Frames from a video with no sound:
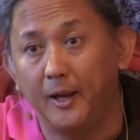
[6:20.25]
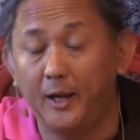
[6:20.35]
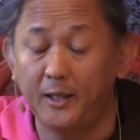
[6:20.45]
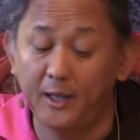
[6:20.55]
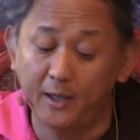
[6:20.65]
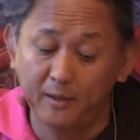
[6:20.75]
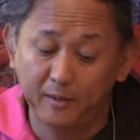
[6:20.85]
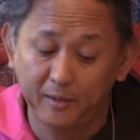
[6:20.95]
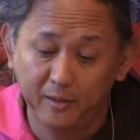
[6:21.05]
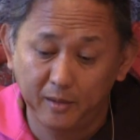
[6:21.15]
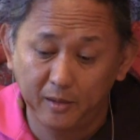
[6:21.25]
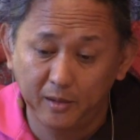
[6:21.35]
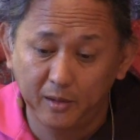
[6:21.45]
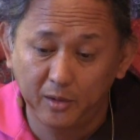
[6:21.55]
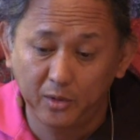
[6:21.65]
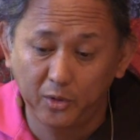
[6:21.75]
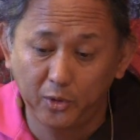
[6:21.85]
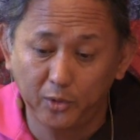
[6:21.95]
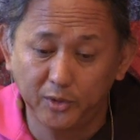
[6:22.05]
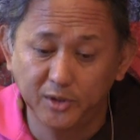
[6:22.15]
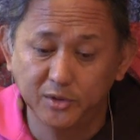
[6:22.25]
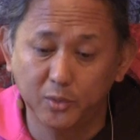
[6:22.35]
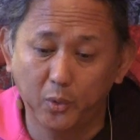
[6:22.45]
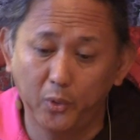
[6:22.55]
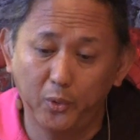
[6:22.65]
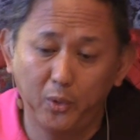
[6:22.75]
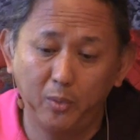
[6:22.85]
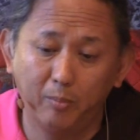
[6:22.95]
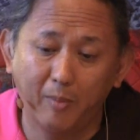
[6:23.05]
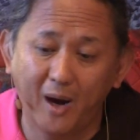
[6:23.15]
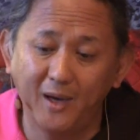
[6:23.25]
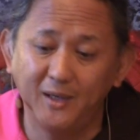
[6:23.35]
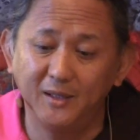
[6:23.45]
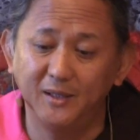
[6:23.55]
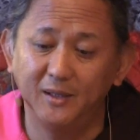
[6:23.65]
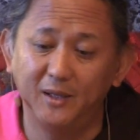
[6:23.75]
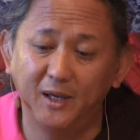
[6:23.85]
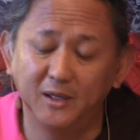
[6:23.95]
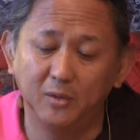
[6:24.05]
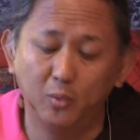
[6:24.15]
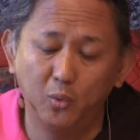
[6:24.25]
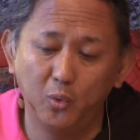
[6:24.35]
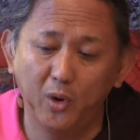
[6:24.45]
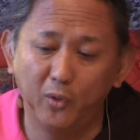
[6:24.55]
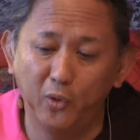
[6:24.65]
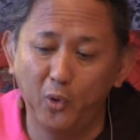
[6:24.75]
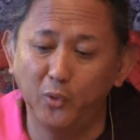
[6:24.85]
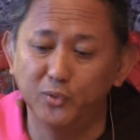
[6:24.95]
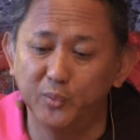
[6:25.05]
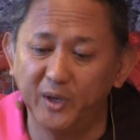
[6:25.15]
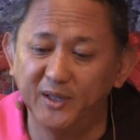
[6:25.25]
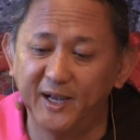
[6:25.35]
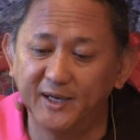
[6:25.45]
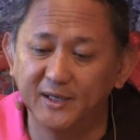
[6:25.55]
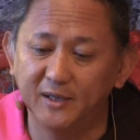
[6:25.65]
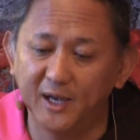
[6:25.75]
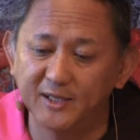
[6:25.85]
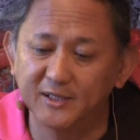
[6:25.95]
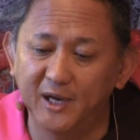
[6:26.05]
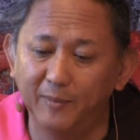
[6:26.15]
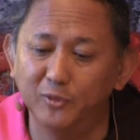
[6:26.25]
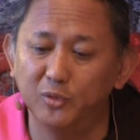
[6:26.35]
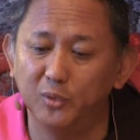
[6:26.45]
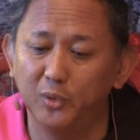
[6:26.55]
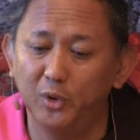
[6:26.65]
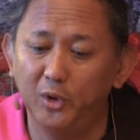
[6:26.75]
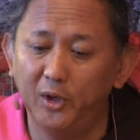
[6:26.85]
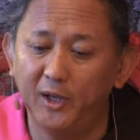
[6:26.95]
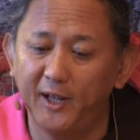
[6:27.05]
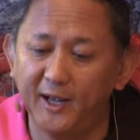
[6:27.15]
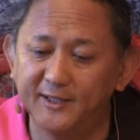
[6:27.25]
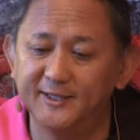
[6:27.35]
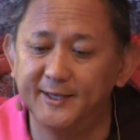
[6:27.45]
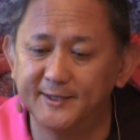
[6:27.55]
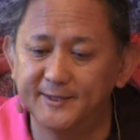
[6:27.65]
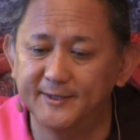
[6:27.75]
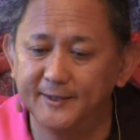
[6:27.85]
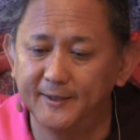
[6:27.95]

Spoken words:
And then, this whole mind, that who knows when that has come to exist.